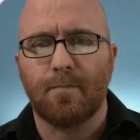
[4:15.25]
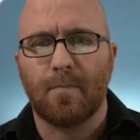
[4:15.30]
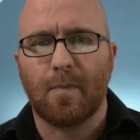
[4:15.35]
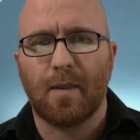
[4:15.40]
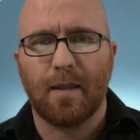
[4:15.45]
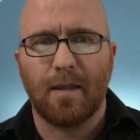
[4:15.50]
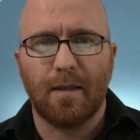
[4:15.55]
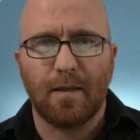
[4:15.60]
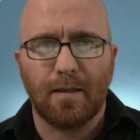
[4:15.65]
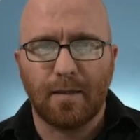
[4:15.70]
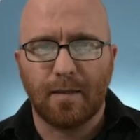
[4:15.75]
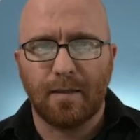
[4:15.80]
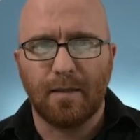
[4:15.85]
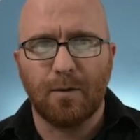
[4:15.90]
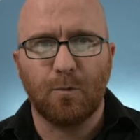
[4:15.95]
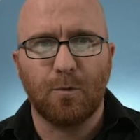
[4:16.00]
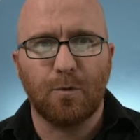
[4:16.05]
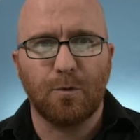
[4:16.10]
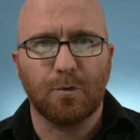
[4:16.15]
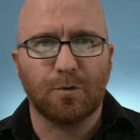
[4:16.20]
and it
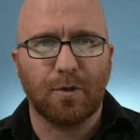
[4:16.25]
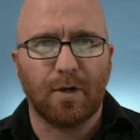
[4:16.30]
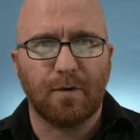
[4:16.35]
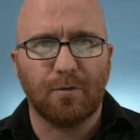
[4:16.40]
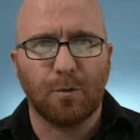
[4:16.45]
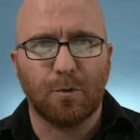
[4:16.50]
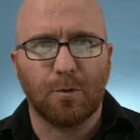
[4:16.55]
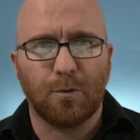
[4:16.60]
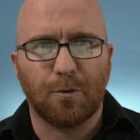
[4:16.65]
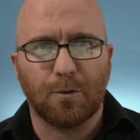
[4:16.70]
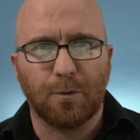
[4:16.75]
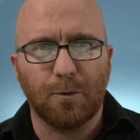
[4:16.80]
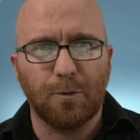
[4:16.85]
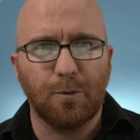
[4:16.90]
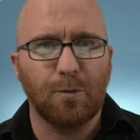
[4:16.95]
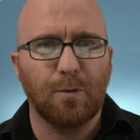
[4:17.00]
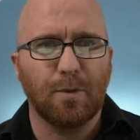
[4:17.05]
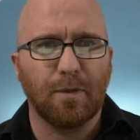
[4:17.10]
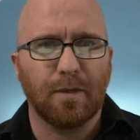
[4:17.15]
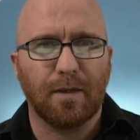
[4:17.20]
will travel
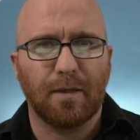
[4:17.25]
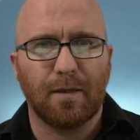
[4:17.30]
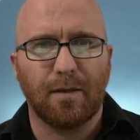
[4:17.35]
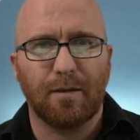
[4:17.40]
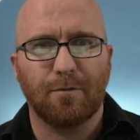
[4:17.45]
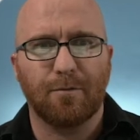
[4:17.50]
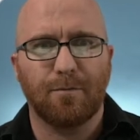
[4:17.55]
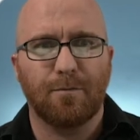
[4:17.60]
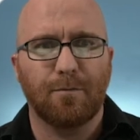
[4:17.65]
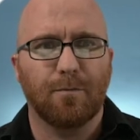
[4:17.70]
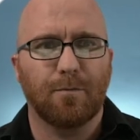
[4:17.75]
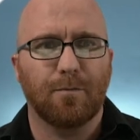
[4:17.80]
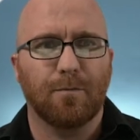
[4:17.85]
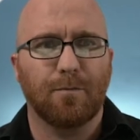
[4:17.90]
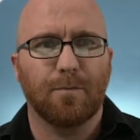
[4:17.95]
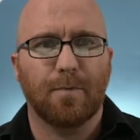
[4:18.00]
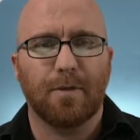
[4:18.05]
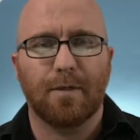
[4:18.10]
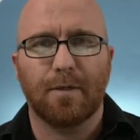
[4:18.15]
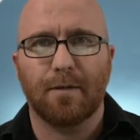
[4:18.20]
through a
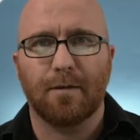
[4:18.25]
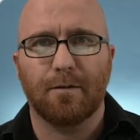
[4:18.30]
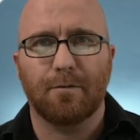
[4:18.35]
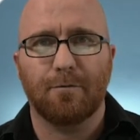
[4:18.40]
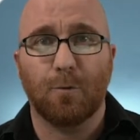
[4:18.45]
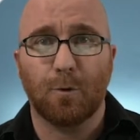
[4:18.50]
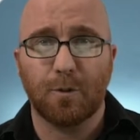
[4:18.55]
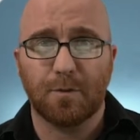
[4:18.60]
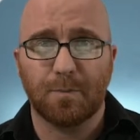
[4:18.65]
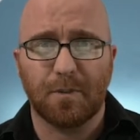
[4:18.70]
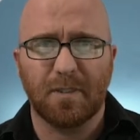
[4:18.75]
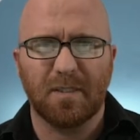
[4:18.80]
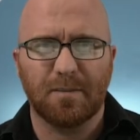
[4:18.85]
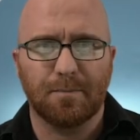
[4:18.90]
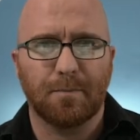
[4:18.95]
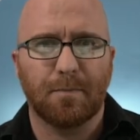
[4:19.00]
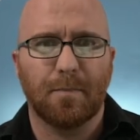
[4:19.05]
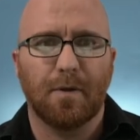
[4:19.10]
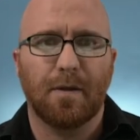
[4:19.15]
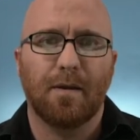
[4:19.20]
4-split,
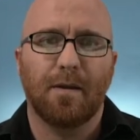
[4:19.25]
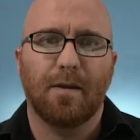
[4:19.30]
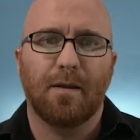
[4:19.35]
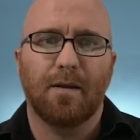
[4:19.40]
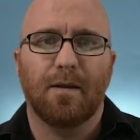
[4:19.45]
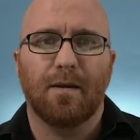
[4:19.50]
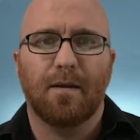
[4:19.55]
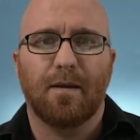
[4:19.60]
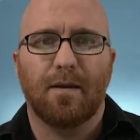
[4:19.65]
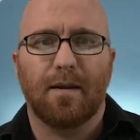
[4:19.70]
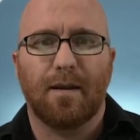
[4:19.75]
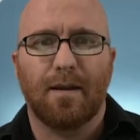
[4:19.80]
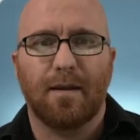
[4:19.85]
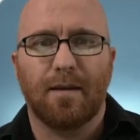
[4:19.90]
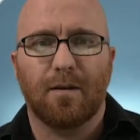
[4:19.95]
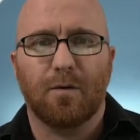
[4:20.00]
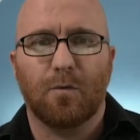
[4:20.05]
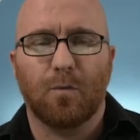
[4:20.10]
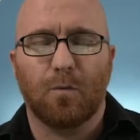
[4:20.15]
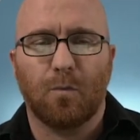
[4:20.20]

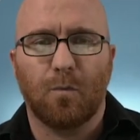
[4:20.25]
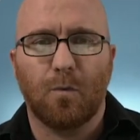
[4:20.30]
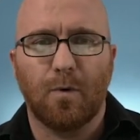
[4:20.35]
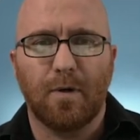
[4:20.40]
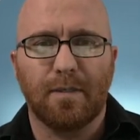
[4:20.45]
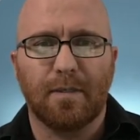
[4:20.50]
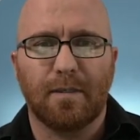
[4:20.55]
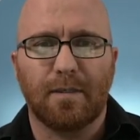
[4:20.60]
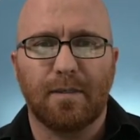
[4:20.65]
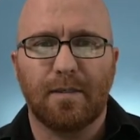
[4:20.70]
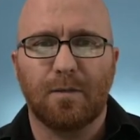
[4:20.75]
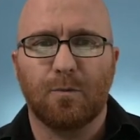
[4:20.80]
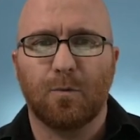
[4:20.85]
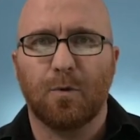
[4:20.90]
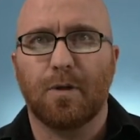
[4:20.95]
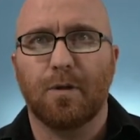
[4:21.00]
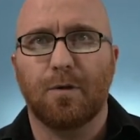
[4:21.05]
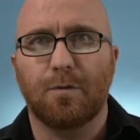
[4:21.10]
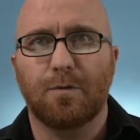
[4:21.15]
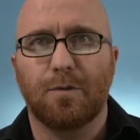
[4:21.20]
and one leg will
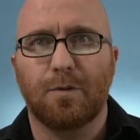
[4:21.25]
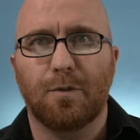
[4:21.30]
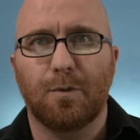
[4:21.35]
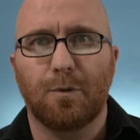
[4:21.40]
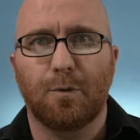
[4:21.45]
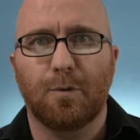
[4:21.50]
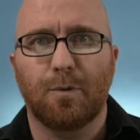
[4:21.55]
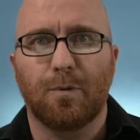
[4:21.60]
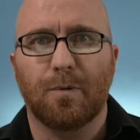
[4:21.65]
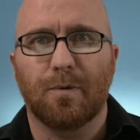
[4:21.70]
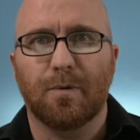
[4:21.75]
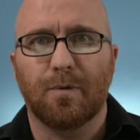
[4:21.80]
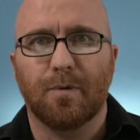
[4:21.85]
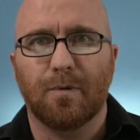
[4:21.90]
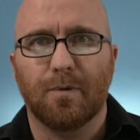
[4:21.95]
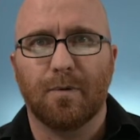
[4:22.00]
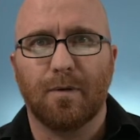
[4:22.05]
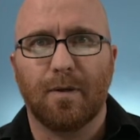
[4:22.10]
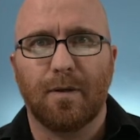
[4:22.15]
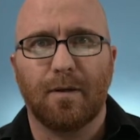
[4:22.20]
go to
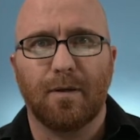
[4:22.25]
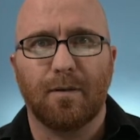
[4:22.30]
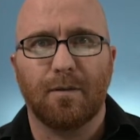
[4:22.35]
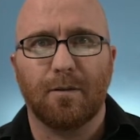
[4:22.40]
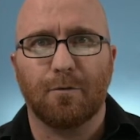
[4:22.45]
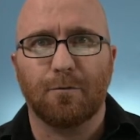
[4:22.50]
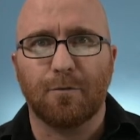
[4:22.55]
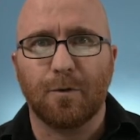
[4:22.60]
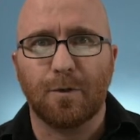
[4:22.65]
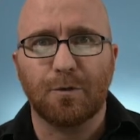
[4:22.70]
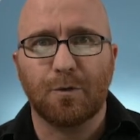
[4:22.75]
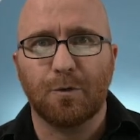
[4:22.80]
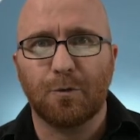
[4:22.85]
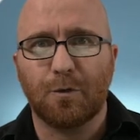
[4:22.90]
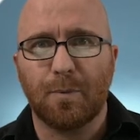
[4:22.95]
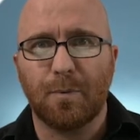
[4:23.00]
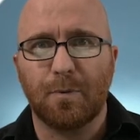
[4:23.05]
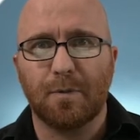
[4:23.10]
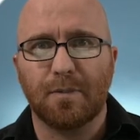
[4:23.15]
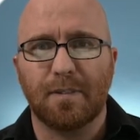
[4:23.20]
the first
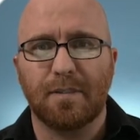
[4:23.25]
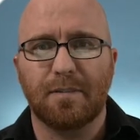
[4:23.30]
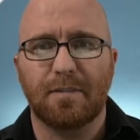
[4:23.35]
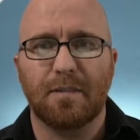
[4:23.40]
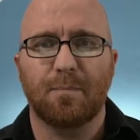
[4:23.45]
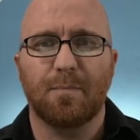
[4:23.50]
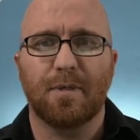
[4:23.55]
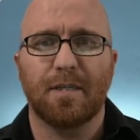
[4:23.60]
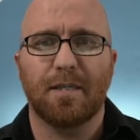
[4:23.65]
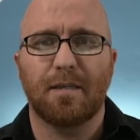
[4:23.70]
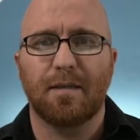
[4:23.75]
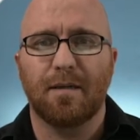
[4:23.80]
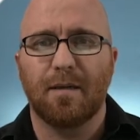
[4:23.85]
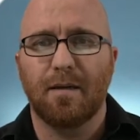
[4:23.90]
contributor's ATEM Mini,